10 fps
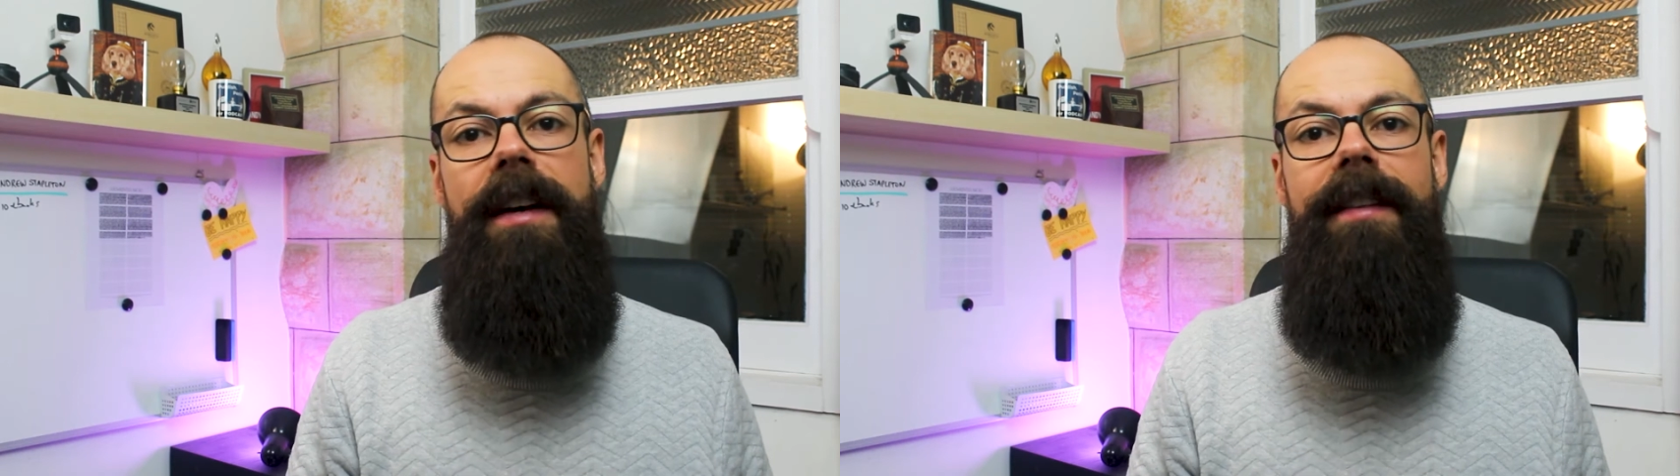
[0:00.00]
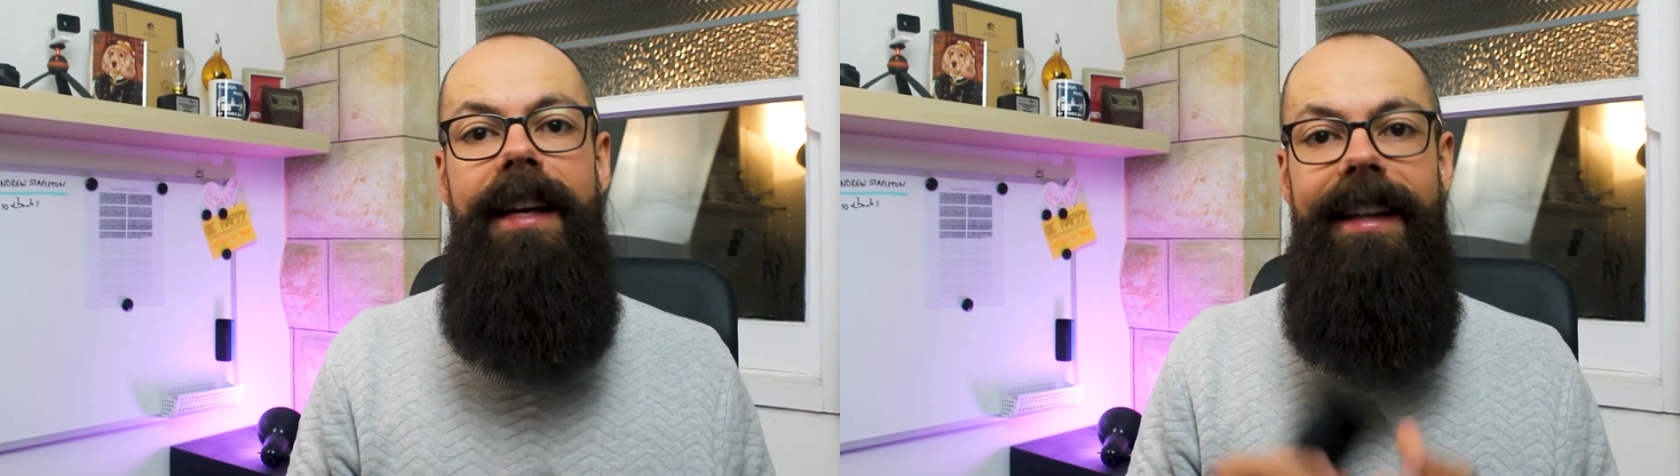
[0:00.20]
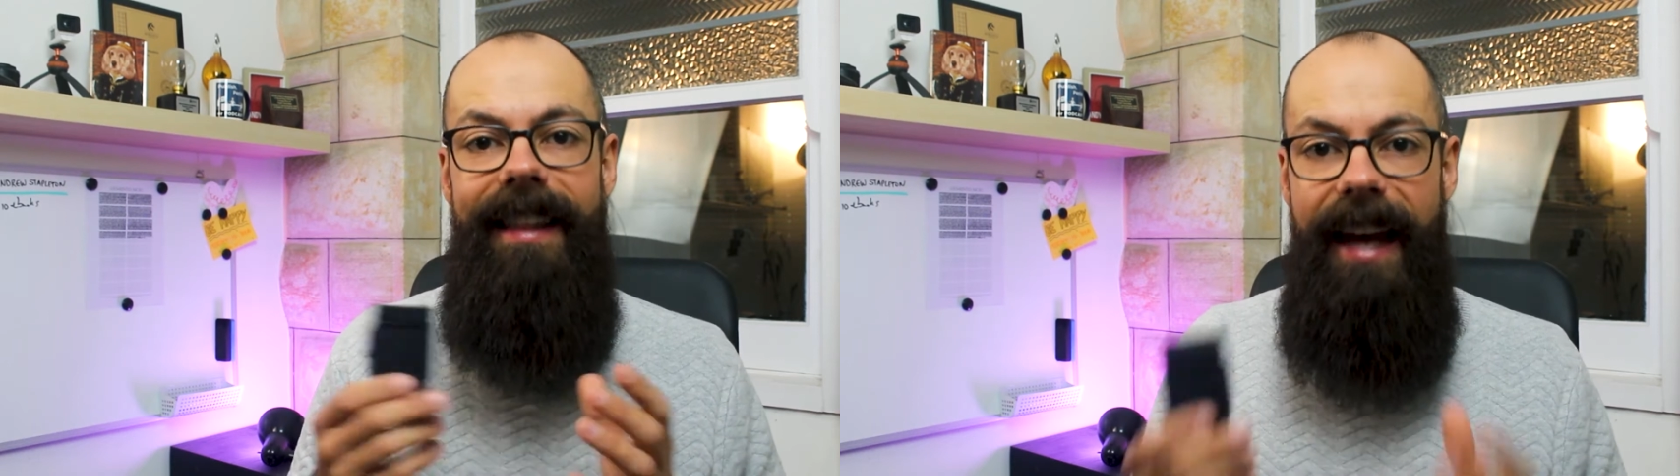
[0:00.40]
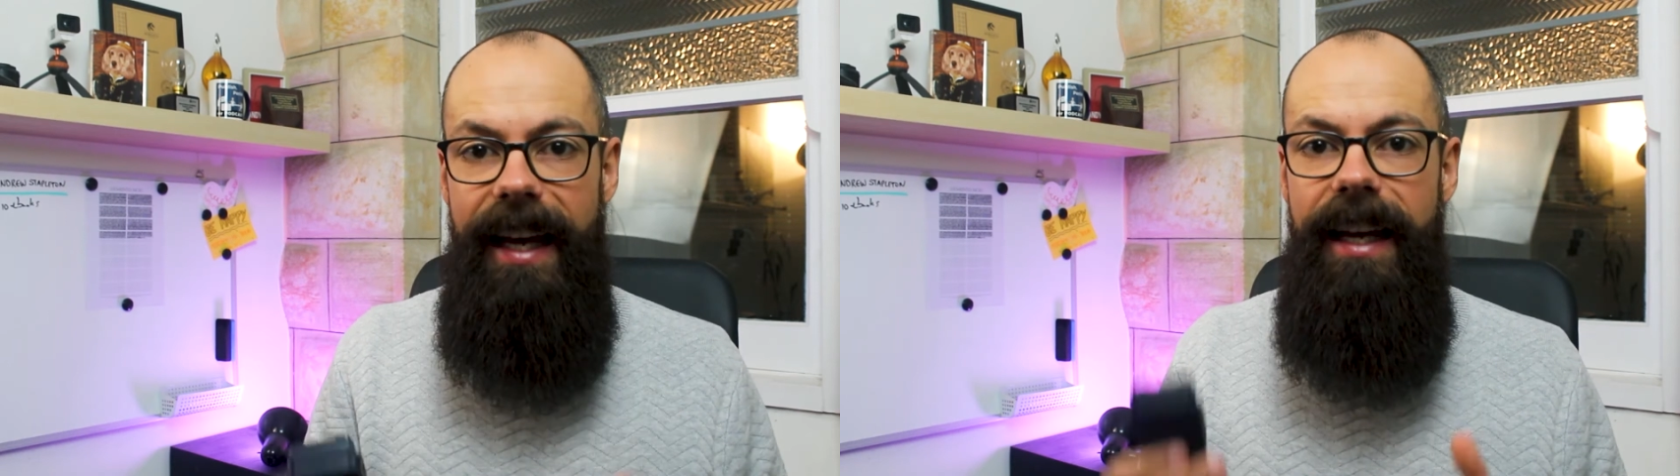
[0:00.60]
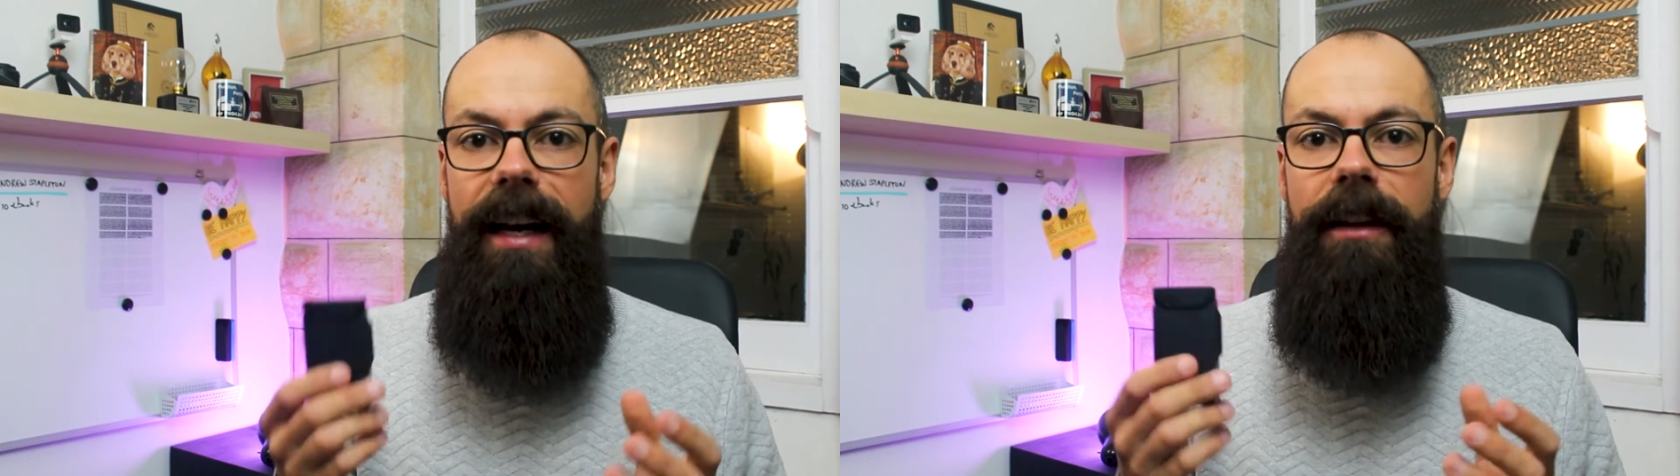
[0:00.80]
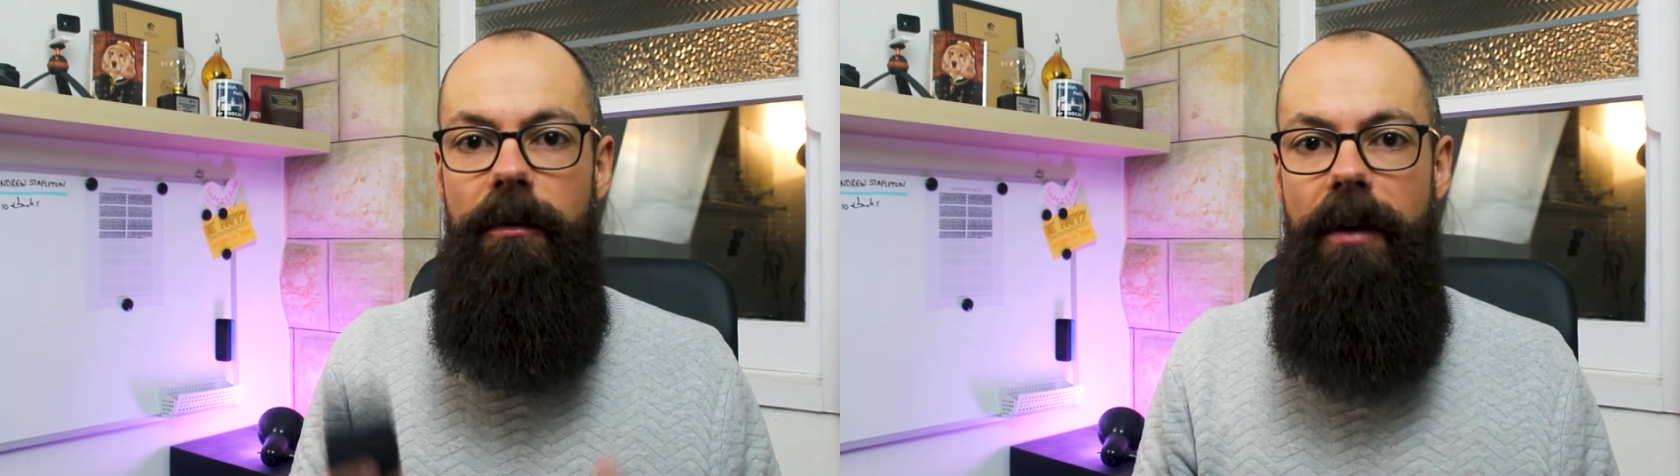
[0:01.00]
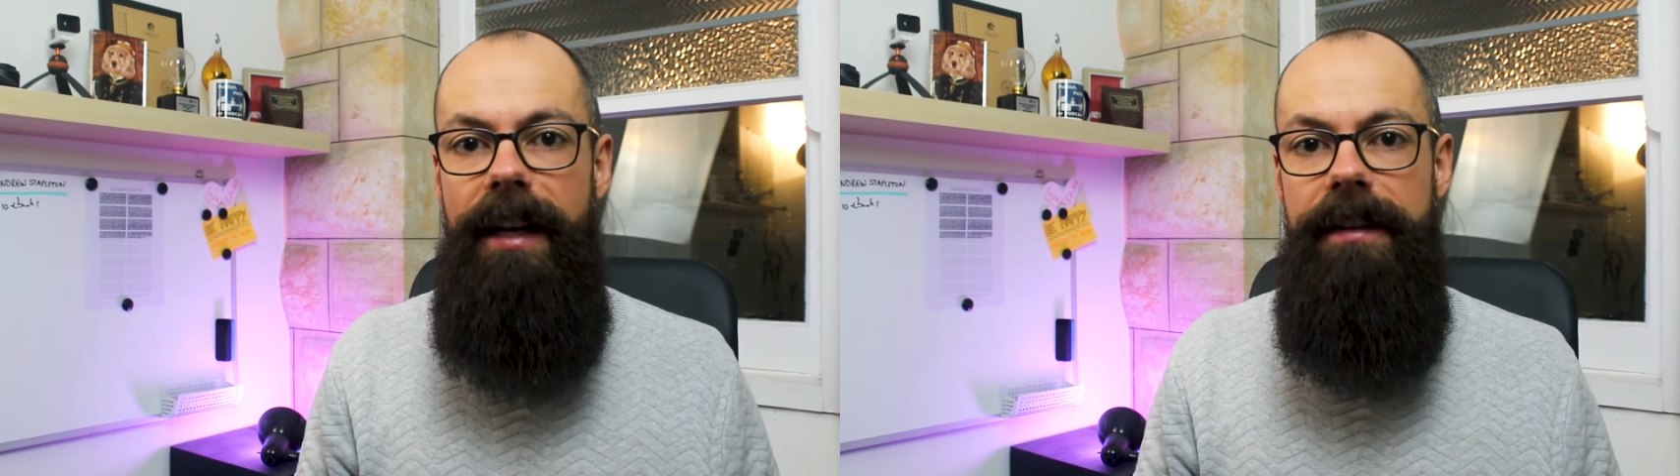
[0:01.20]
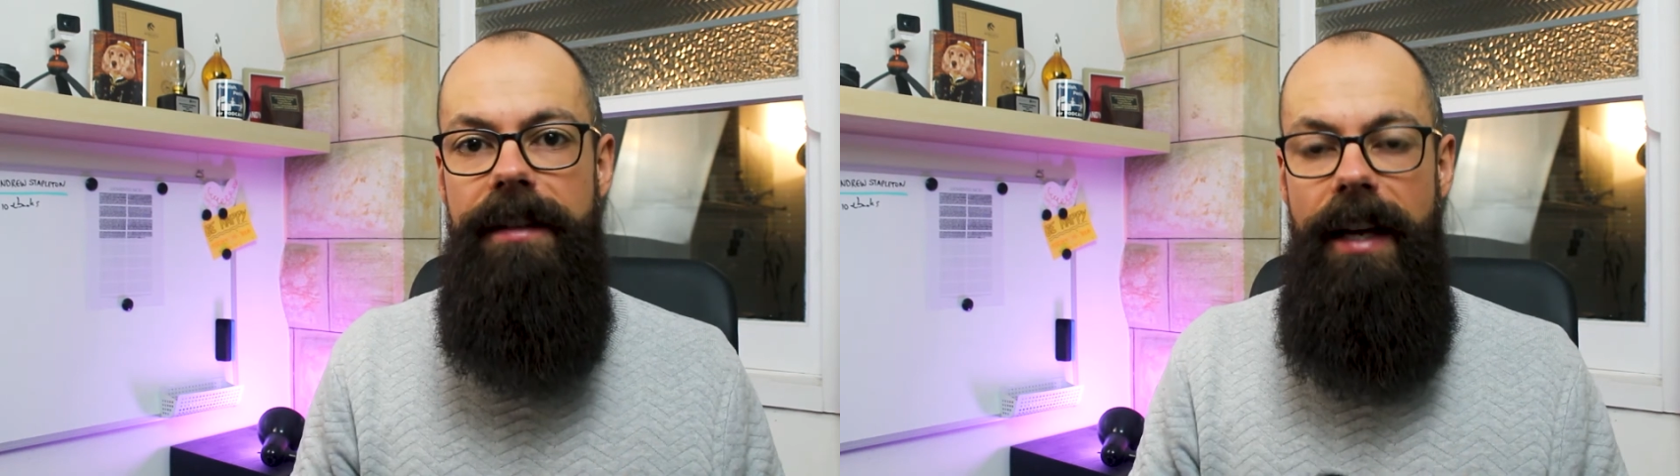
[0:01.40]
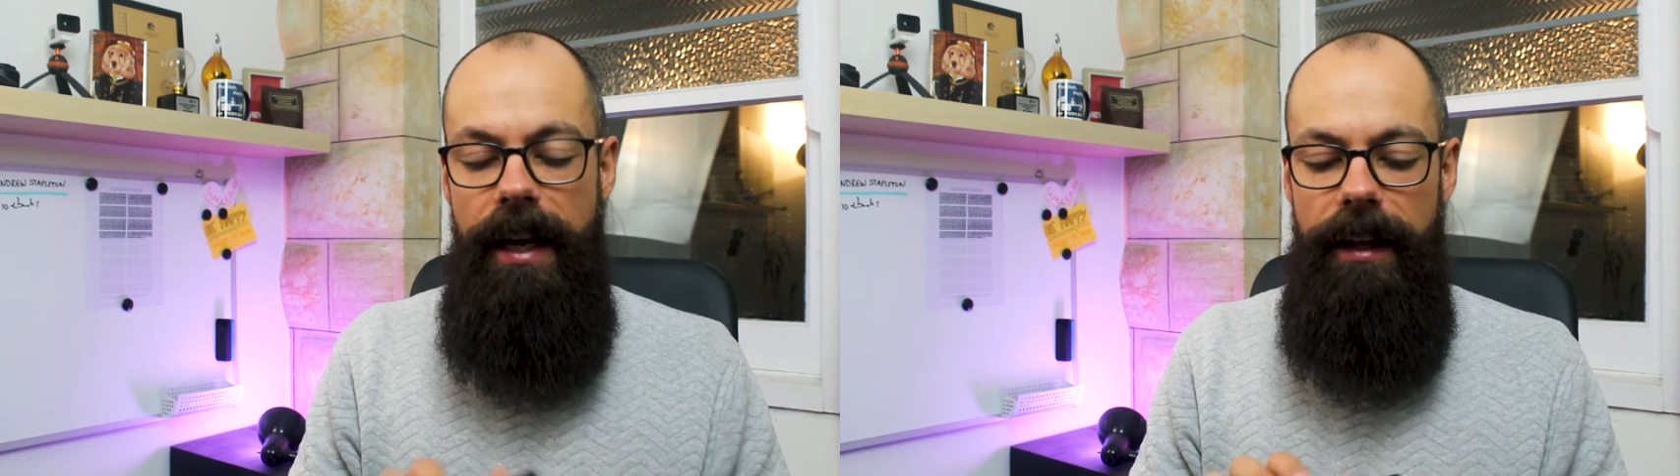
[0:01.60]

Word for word: I think they are the ones